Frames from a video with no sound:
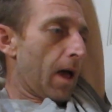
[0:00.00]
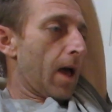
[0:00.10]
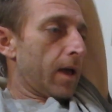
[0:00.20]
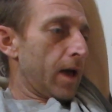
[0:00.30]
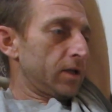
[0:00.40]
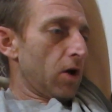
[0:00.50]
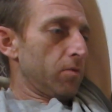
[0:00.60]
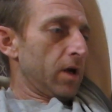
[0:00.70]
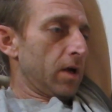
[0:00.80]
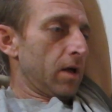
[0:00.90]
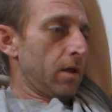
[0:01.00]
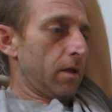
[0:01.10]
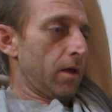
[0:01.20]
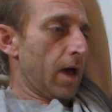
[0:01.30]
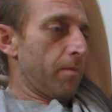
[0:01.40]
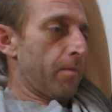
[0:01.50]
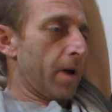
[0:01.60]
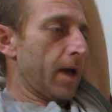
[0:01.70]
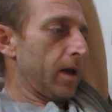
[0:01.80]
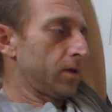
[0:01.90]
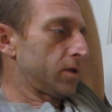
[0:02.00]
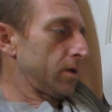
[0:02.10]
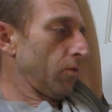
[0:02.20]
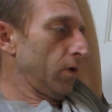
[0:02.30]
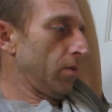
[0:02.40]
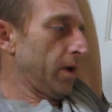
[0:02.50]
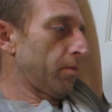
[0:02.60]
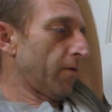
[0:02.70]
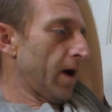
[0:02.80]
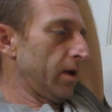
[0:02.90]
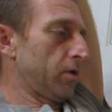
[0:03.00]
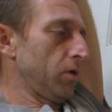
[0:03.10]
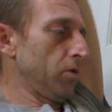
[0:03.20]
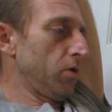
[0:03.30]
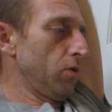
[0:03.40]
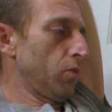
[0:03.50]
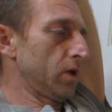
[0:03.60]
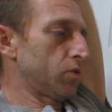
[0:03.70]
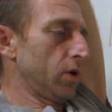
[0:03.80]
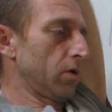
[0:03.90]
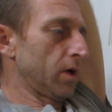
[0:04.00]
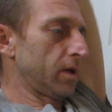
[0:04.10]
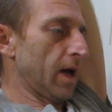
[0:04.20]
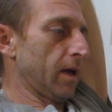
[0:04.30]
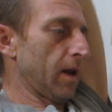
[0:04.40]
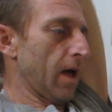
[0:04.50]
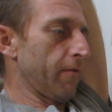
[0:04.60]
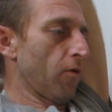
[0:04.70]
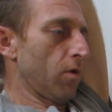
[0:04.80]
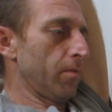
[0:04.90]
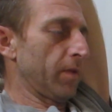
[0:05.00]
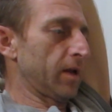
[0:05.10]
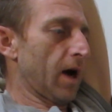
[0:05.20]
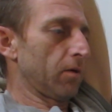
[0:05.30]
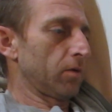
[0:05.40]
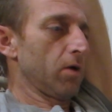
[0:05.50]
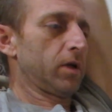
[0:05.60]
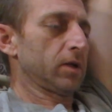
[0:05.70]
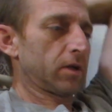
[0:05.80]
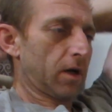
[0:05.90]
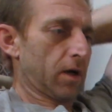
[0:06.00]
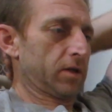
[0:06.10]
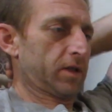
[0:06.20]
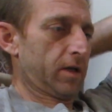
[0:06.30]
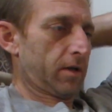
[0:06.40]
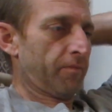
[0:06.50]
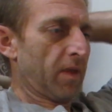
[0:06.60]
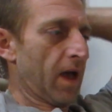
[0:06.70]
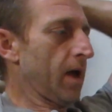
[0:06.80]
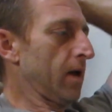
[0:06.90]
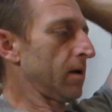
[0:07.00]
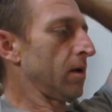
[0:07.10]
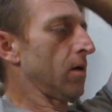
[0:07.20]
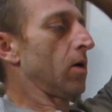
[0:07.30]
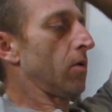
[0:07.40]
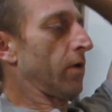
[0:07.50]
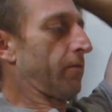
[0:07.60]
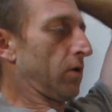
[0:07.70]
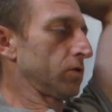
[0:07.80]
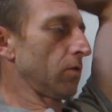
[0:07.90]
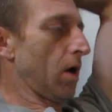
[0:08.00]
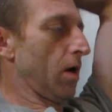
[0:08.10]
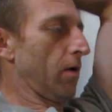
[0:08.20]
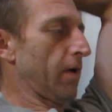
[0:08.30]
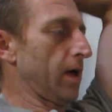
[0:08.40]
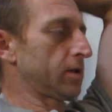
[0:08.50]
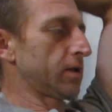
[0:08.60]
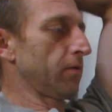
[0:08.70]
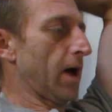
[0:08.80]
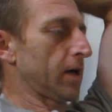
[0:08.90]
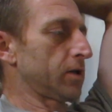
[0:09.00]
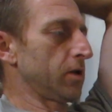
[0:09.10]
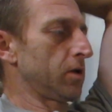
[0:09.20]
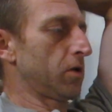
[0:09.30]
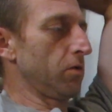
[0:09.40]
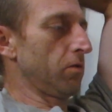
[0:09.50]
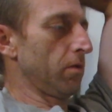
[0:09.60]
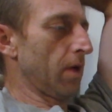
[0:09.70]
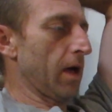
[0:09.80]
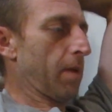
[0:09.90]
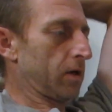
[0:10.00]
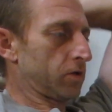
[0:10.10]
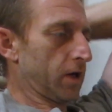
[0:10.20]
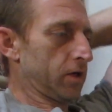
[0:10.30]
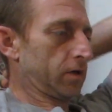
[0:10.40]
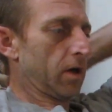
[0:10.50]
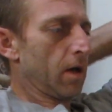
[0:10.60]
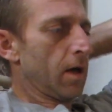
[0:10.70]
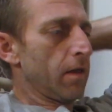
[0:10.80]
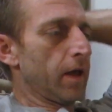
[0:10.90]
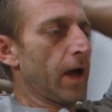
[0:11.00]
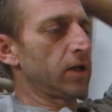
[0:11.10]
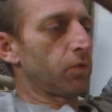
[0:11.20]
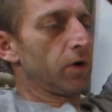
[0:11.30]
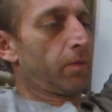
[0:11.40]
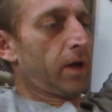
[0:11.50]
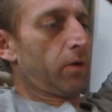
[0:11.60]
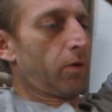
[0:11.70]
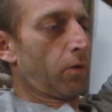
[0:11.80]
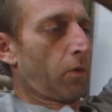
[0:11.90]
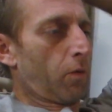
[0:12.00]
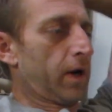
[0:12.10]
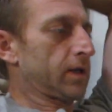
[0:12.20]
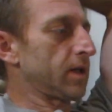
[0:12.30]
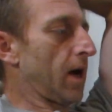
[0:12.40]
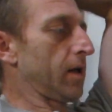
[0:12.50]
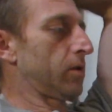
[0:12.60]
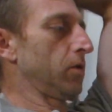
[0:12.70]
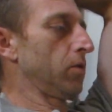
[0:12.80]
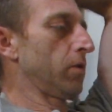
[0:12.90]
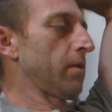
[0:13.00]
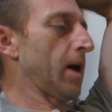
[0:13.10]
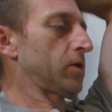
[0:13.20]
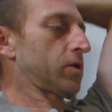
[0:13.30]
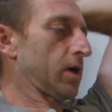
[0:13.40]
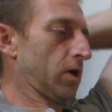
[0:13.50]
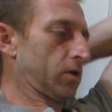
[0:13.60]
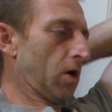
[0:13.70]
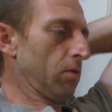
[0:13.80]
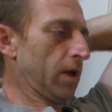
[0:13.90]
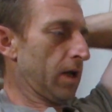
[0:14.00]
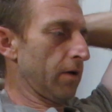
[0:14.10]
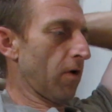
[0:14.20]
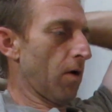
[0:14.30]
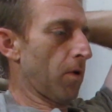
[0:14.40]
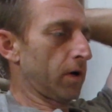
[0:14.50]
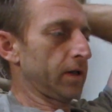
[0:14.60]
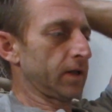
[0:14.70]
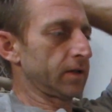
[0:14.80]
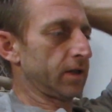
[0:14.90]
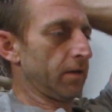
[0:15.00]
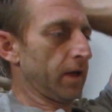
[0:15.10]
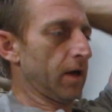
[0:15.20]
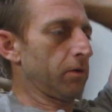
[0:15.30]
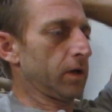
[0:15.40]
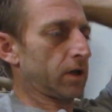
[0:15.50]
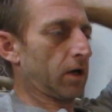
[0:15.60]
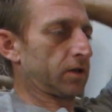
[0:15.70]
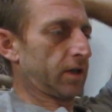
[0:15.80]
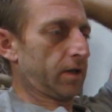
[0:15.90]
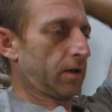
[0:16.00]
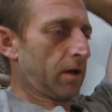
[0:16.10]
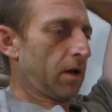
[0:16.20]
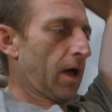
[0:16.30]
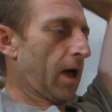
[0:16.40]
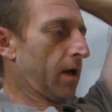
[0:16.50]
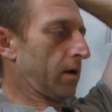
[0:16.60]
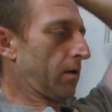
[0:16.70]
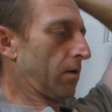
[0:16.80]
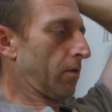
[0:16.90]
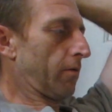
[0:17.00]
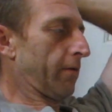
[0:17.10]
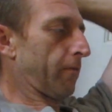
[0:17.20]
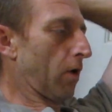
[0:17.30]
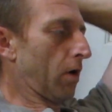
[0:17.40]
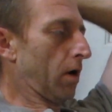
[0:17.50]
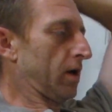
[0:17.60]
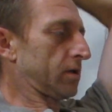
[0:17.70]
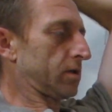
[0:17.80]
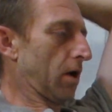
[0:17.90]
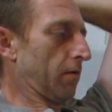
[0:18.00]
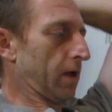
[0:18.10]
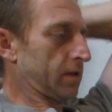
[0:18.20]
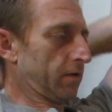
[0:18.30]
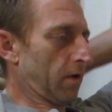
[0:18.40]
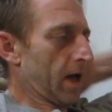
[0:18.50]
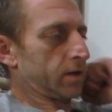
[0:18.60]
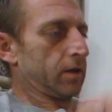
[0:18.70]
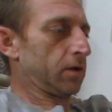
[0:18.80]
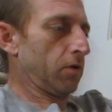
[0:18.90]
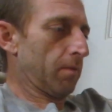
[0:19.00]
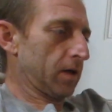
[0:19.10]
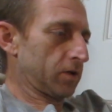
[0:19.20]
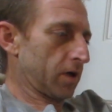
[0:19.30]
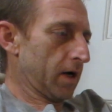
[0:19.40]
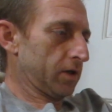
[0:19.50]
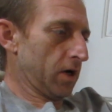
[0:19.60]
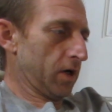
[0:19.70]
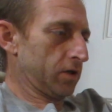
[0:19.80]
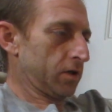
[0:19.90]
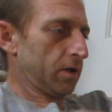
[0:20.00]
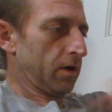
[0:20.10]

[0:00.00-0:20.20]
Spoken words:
At case opening, a package will be provided to you which will contain a form entitled Notice, Consent, and Refusal of a Civil Action to a Magistrate Judge. The case will be reassigned to the Magistrate Judge only if all parties consent. The notice, consent, and reference of a civil action to a Magistrate Judge